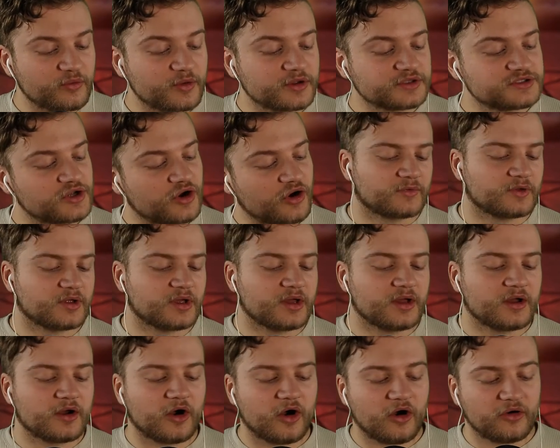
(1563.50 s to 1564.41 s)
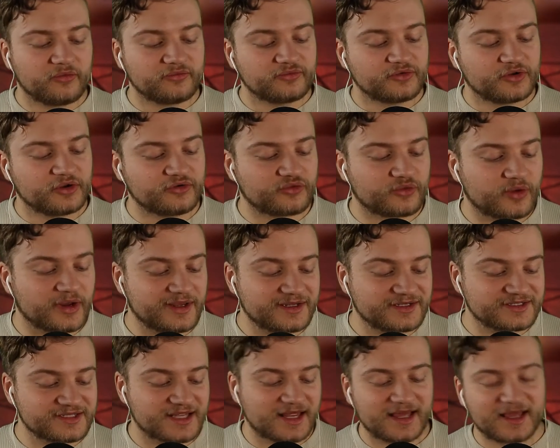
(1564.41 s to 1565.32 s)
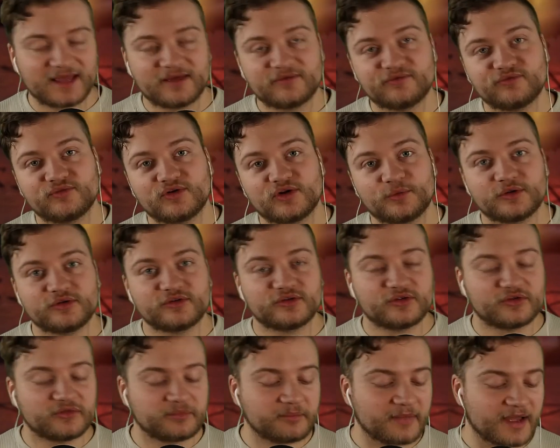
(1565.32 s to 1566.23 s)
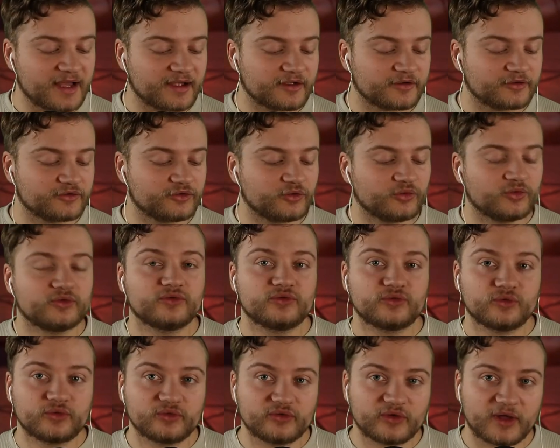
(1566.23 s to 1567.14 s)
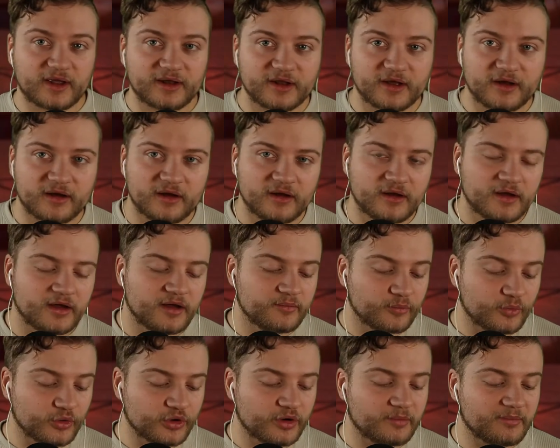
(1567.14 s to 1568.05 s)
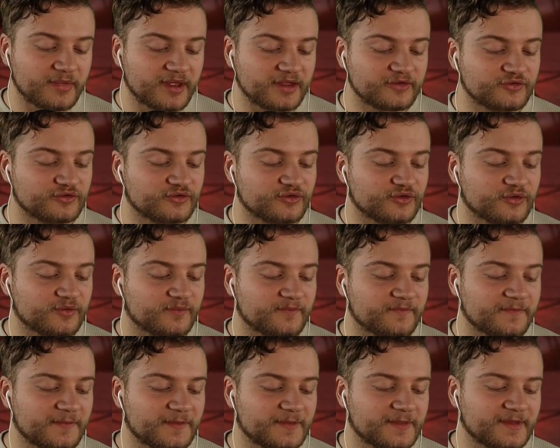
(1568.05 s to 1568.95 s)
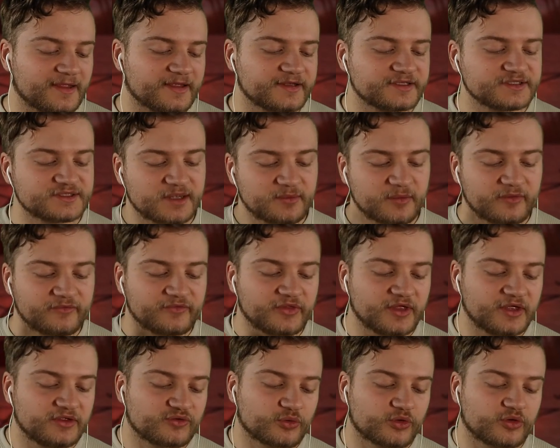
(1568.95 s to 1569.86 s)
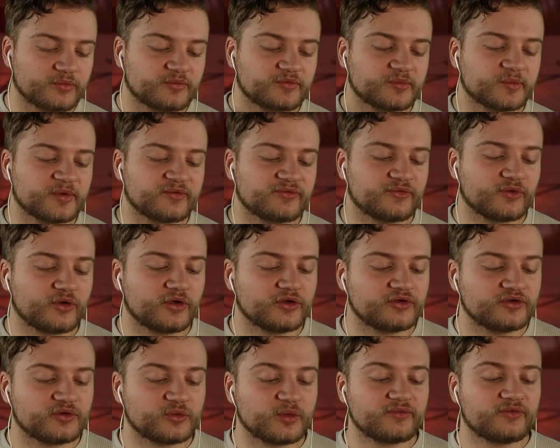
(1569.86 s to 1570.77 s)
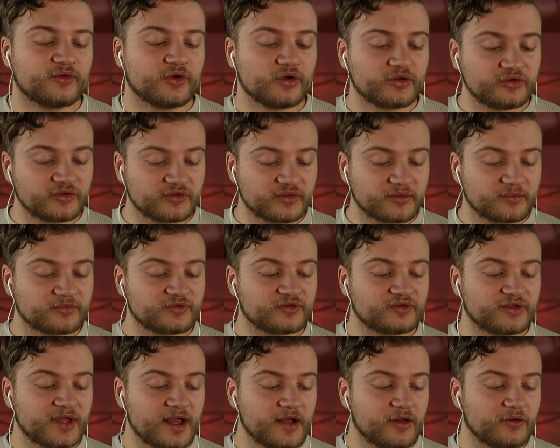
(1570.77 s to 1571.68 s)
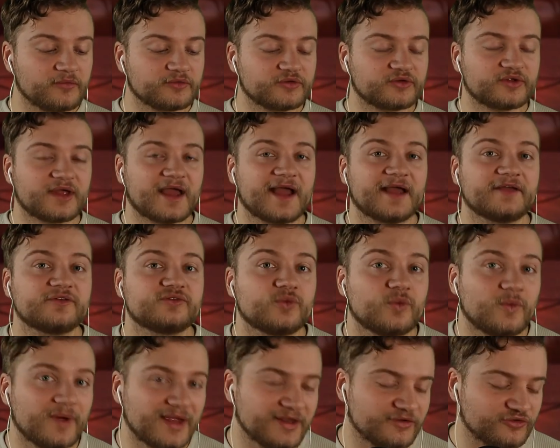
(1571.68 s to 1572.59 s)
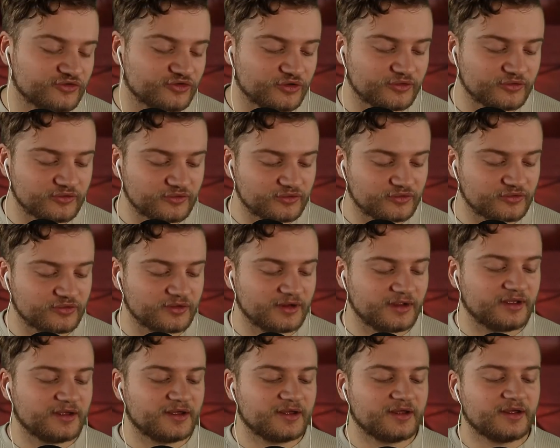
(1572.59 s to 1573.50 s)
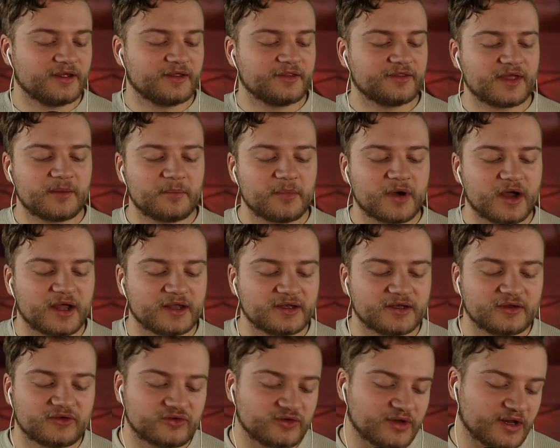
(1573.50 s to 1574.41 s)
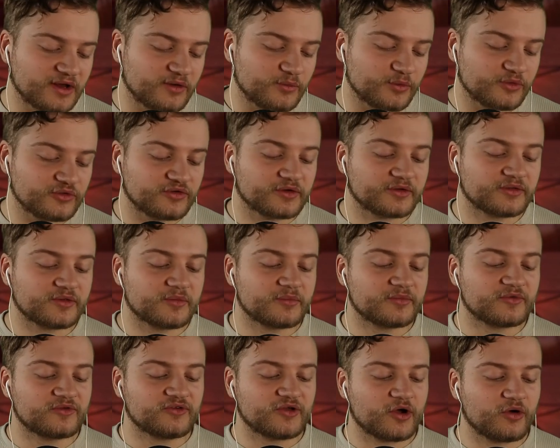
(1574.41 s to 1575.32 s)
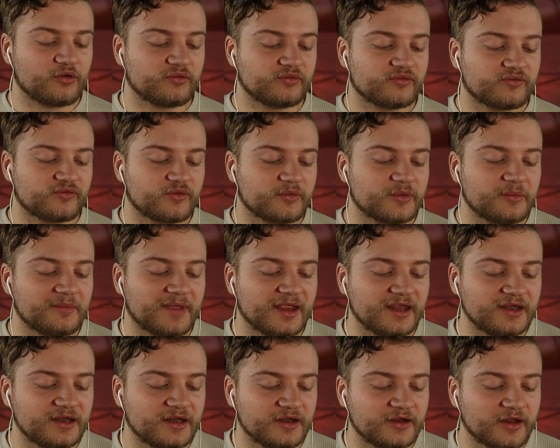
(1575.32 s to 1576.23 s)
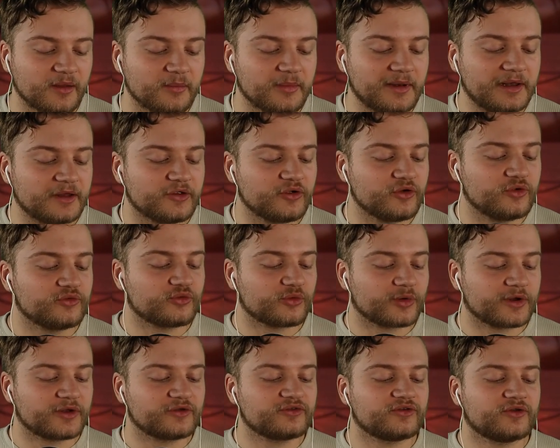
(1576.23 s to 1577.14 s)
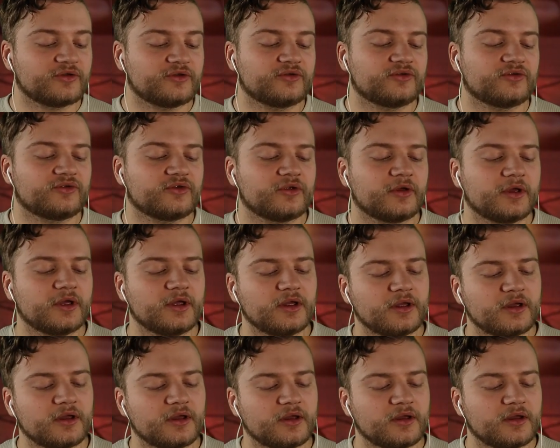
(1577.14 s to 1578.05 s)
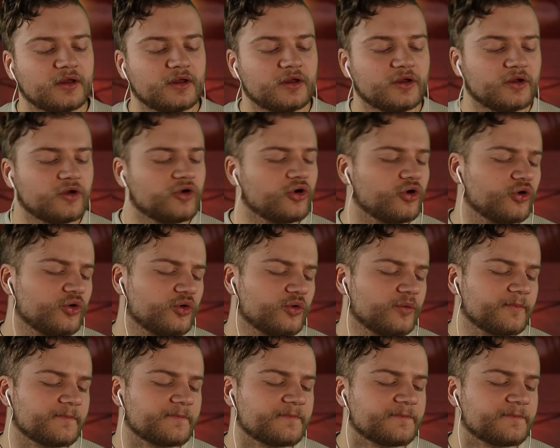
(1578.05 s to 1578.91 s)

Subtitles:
followers often trace their influences back to Susanna Budapest. Some of these groups prefer to refer to themselves as witches, thereby distinguishing themselves from the BDW traditions, who